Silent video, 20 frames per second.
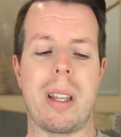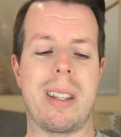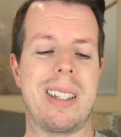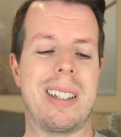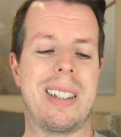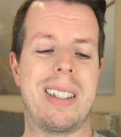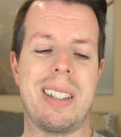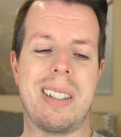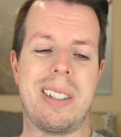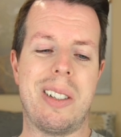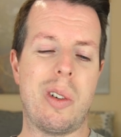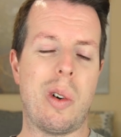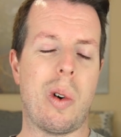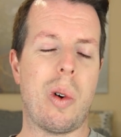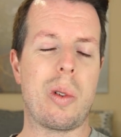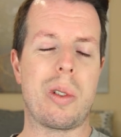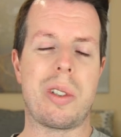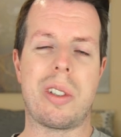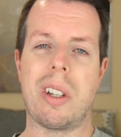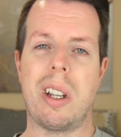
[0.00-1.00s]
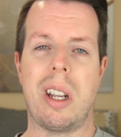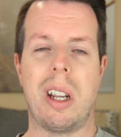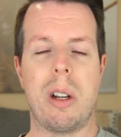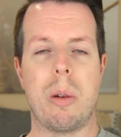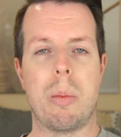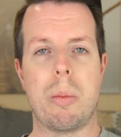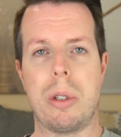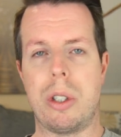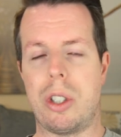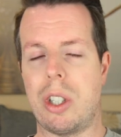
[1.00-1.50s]
This does not
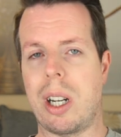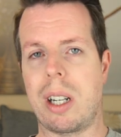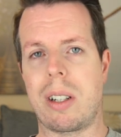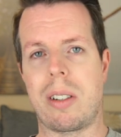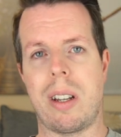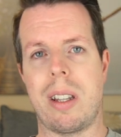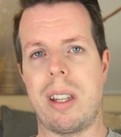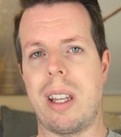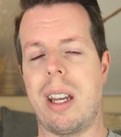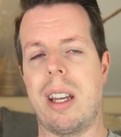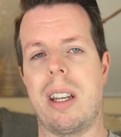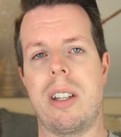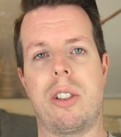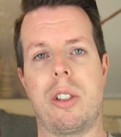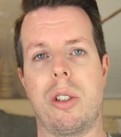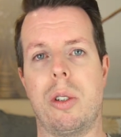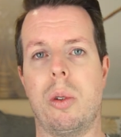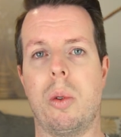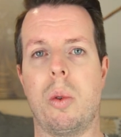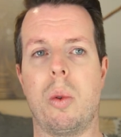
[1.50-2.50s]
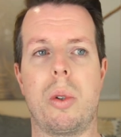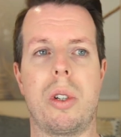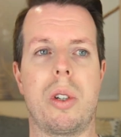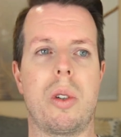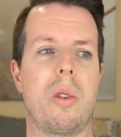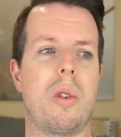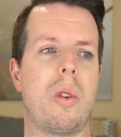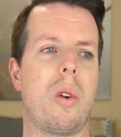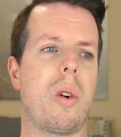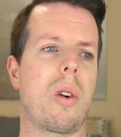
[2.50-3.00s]
project like that at all. You're
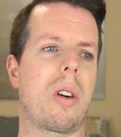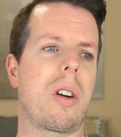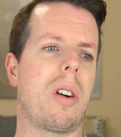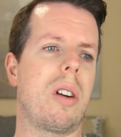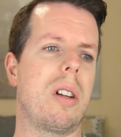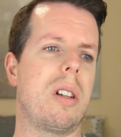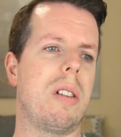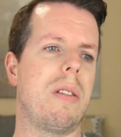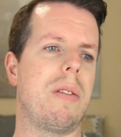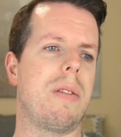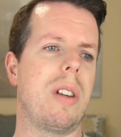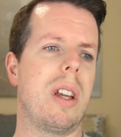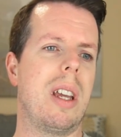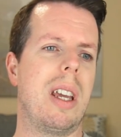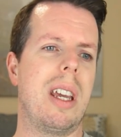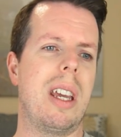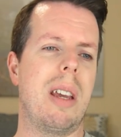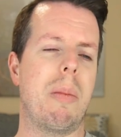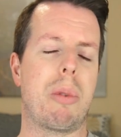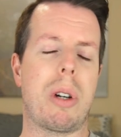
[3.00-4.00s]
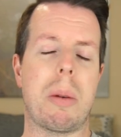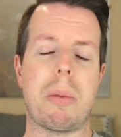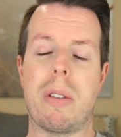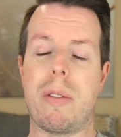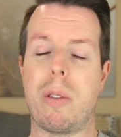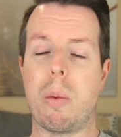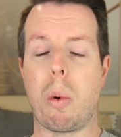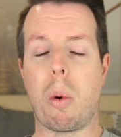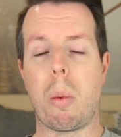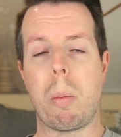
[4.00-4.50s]
not kind of, perhaps
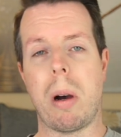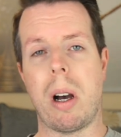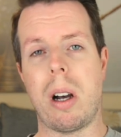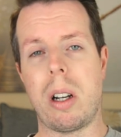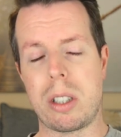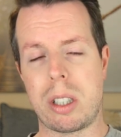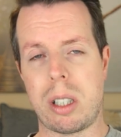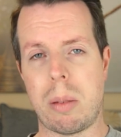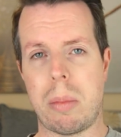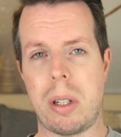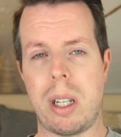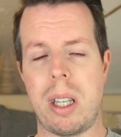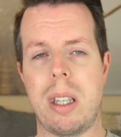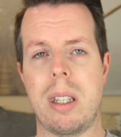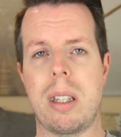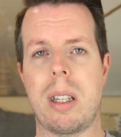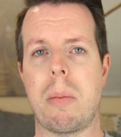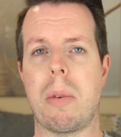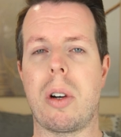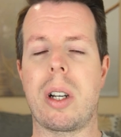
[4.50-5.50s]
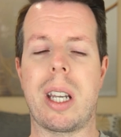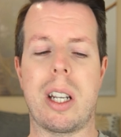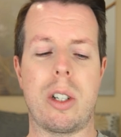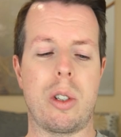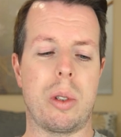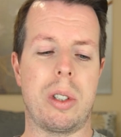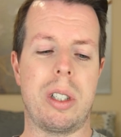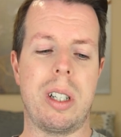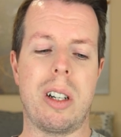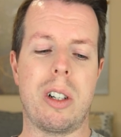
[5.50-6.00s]
if you walk past somebody, they might catch
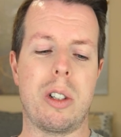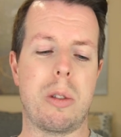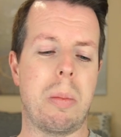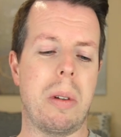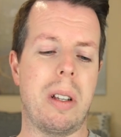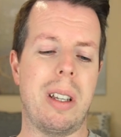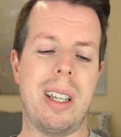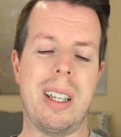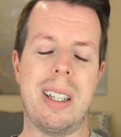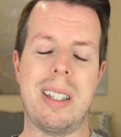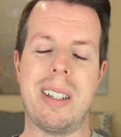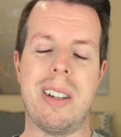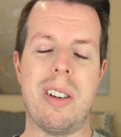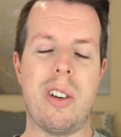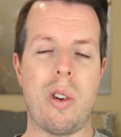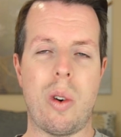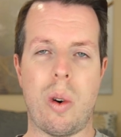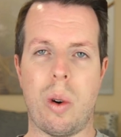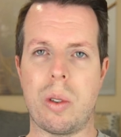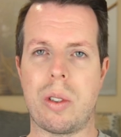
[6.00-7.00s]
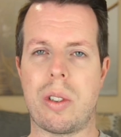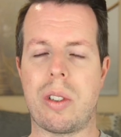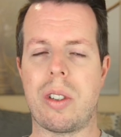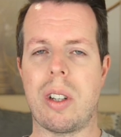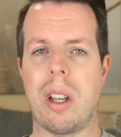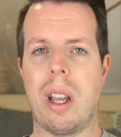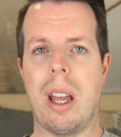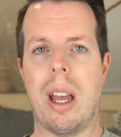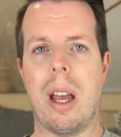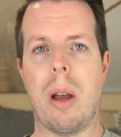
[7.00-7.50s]
your sillage, but it is not
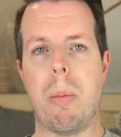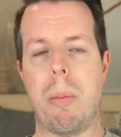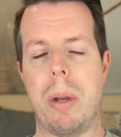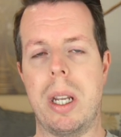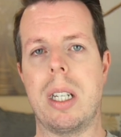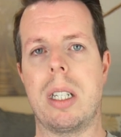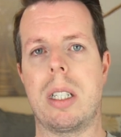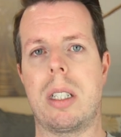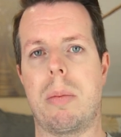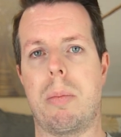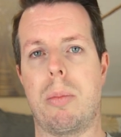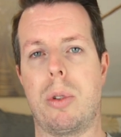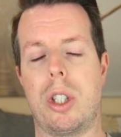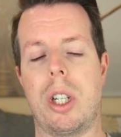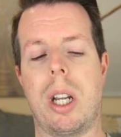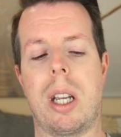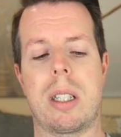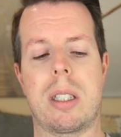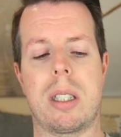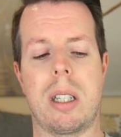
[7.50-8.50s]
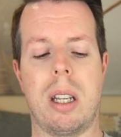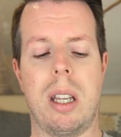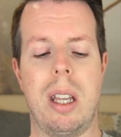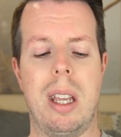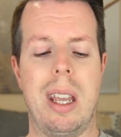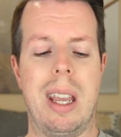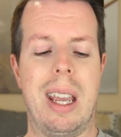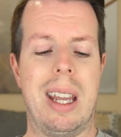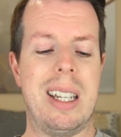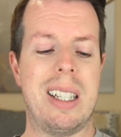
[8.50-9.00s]
a beast projector.
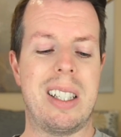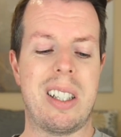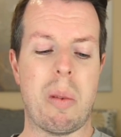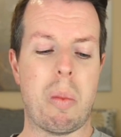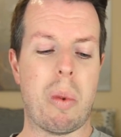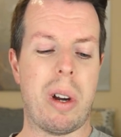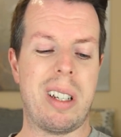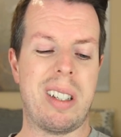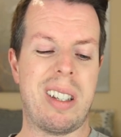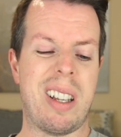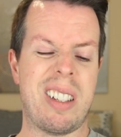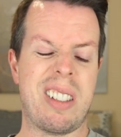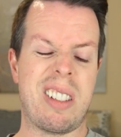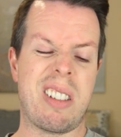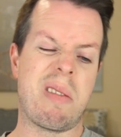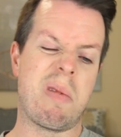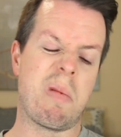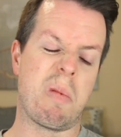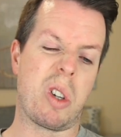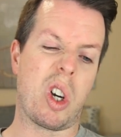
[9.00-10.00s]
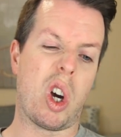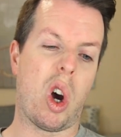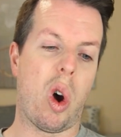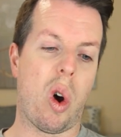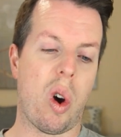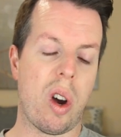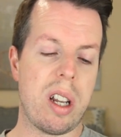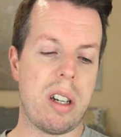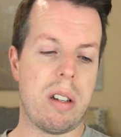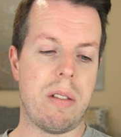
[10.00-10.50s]
And in some ways that's
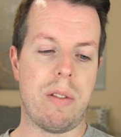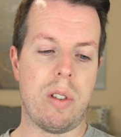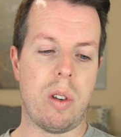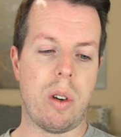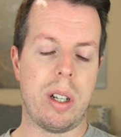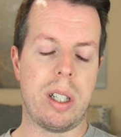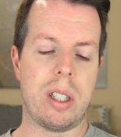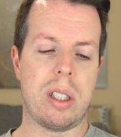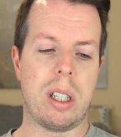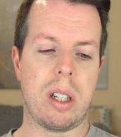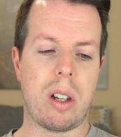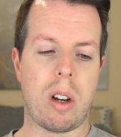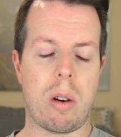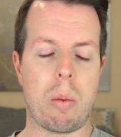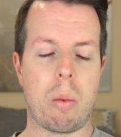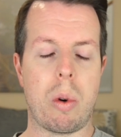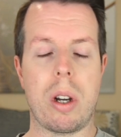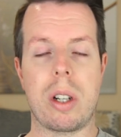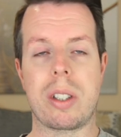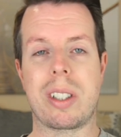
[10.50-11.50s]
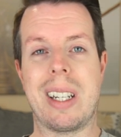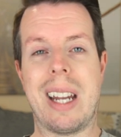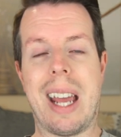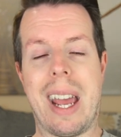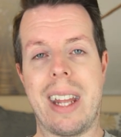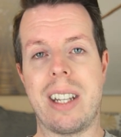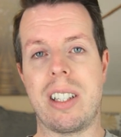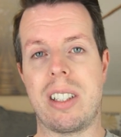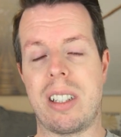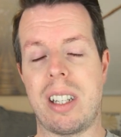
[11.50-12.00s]
kind of nice. It kind of works and
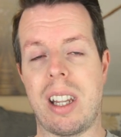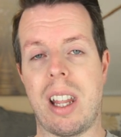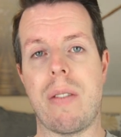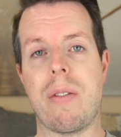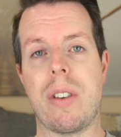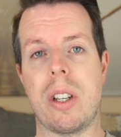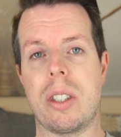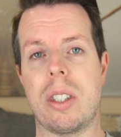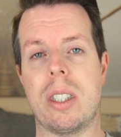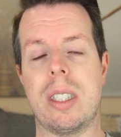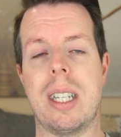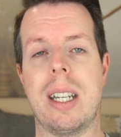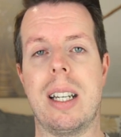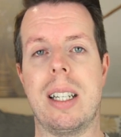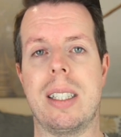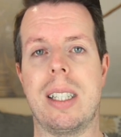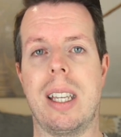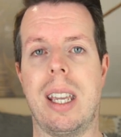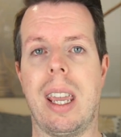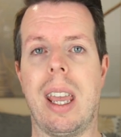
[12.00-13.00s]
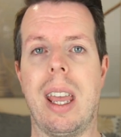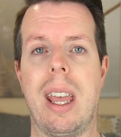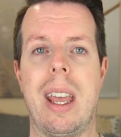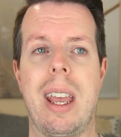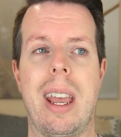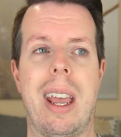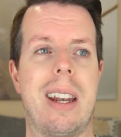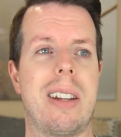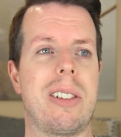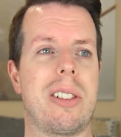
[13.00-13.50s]
adds to that versatility.
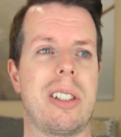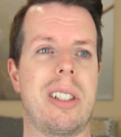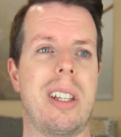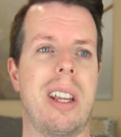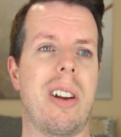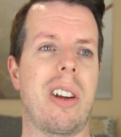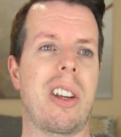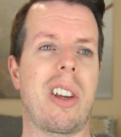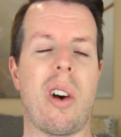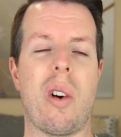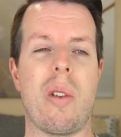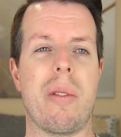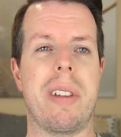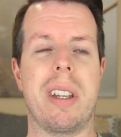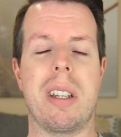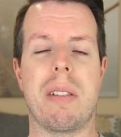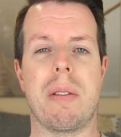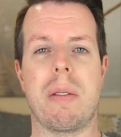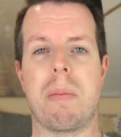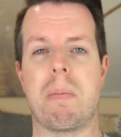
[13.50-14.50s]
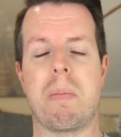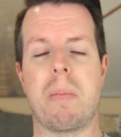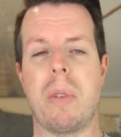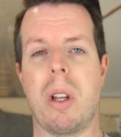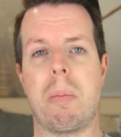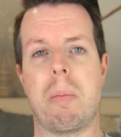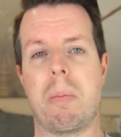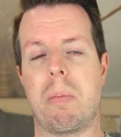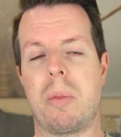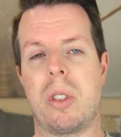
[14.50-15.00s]
And as I said, I can't think of
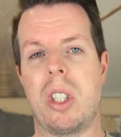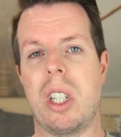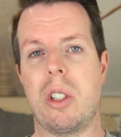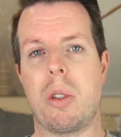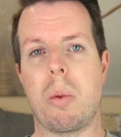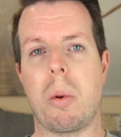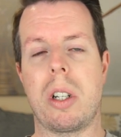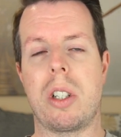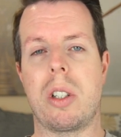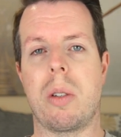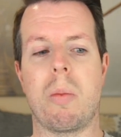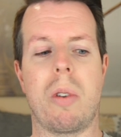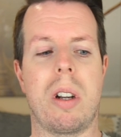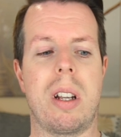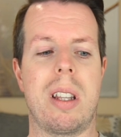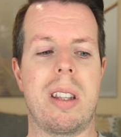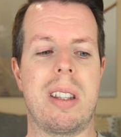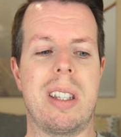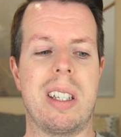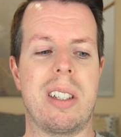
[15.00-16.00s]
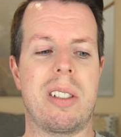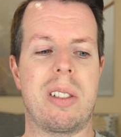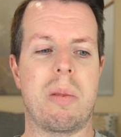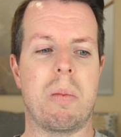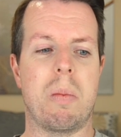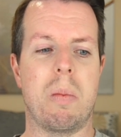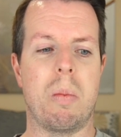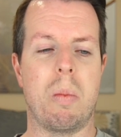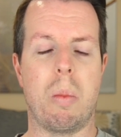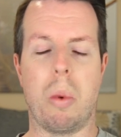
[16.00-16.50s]
a situation where this
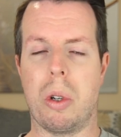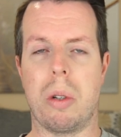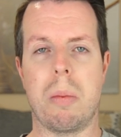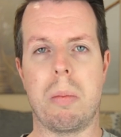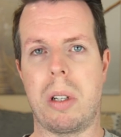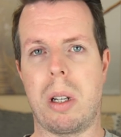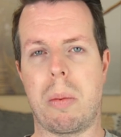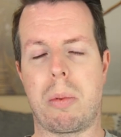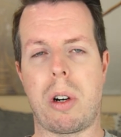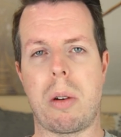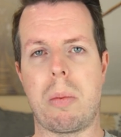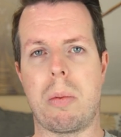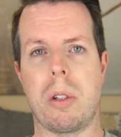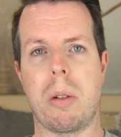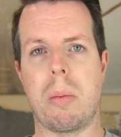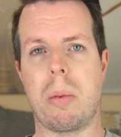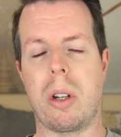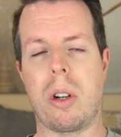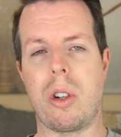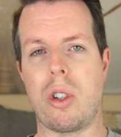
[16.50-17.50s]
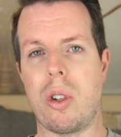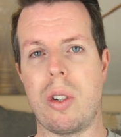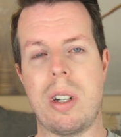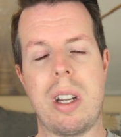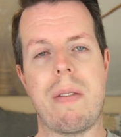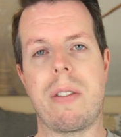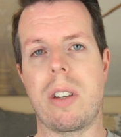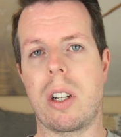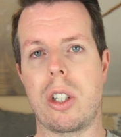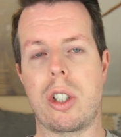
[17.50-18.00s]
wouldn't be appropriate, because you're
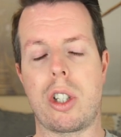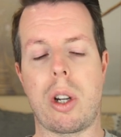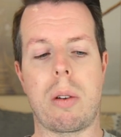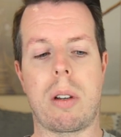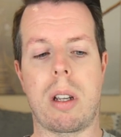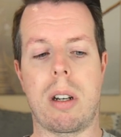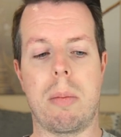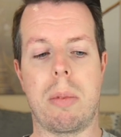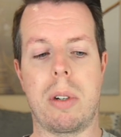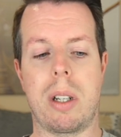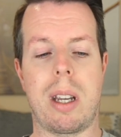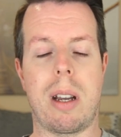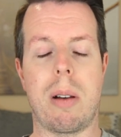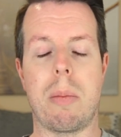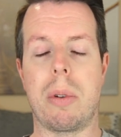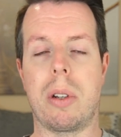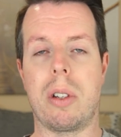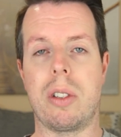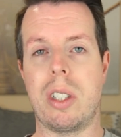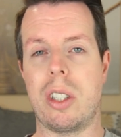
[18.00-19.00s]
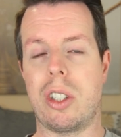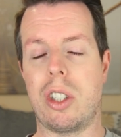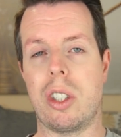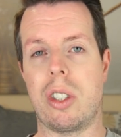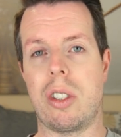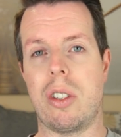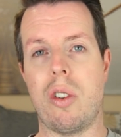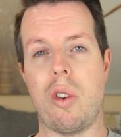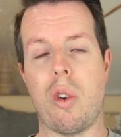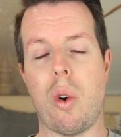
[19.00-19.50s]
never going to choke anybody out because it's
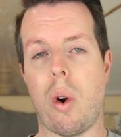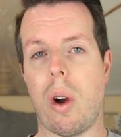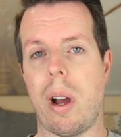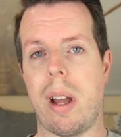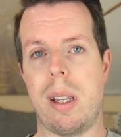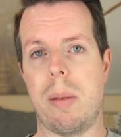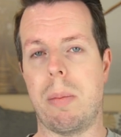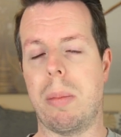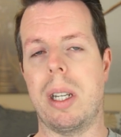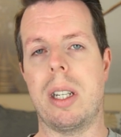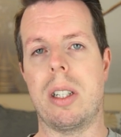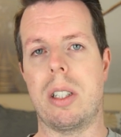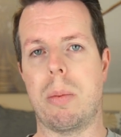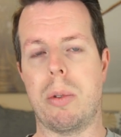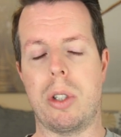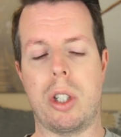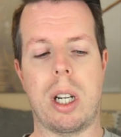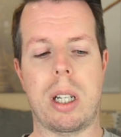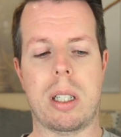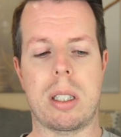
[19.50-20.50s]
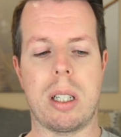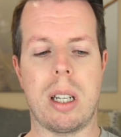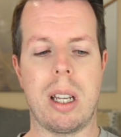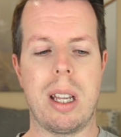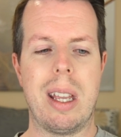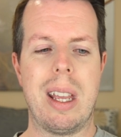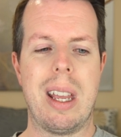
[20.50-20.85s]
just not a beast projector.